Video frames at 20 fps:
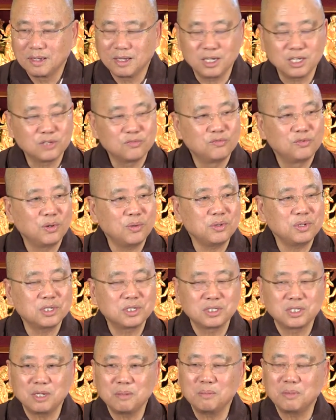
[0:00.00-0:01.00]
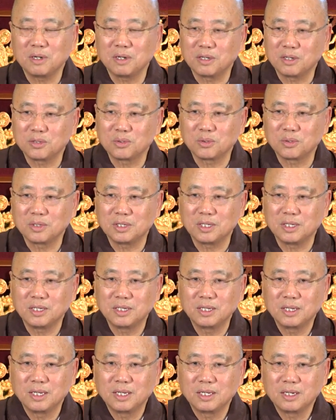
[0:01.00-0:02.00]
It's very similar to the,
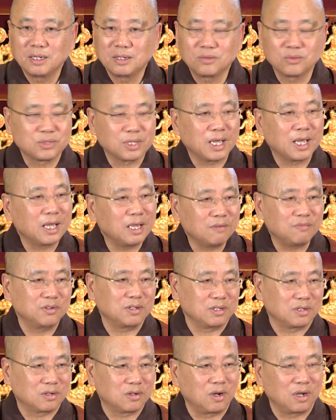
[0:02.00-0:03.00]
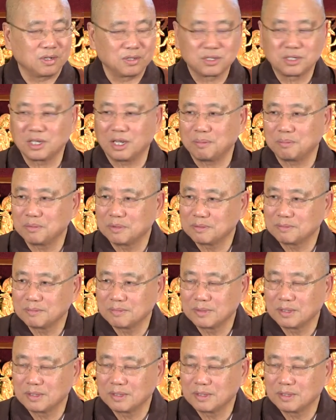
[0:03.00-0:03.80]
to the heaven concept.